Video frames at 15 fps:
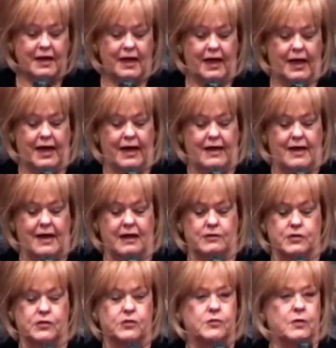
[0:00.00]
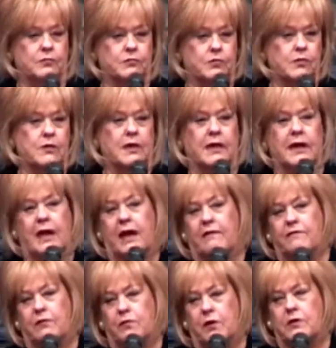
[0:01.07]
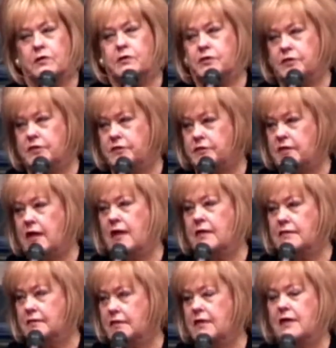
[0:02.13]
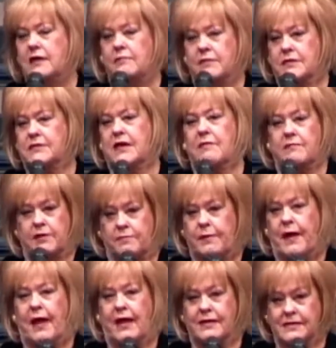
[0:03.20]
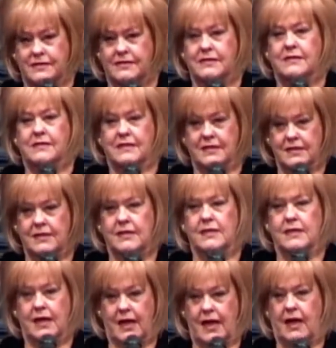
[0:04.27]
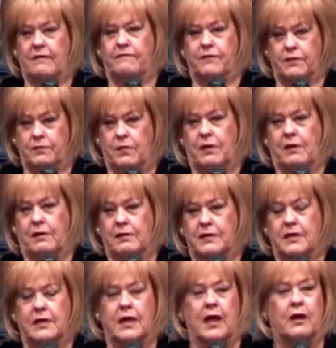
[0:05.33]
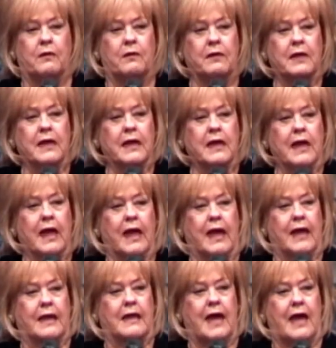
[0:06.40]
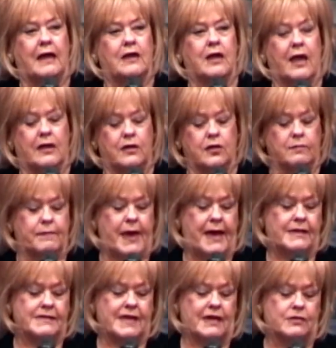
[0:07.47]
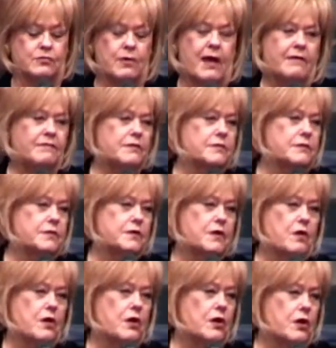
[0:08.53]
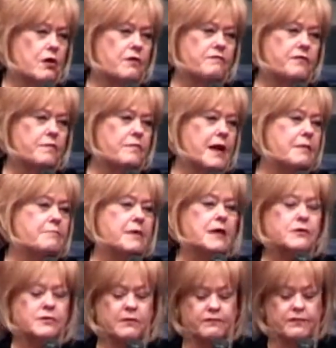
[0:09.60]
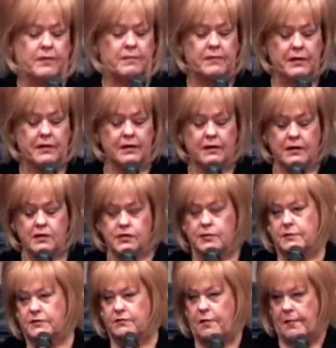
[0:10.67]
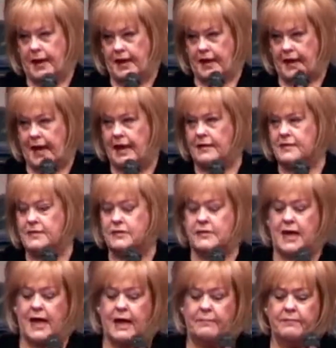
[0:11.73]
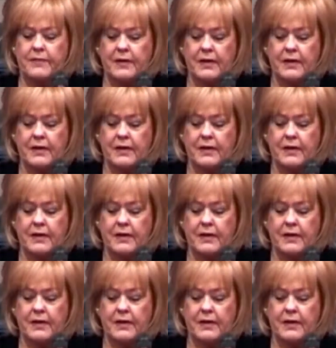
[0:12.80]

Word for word: And uh, tr- truly, every word she says to him has come to pass. Every word, you know. And I, I look back as I traveled with her and learned from my mentor from, she was from A.A. Allen's time.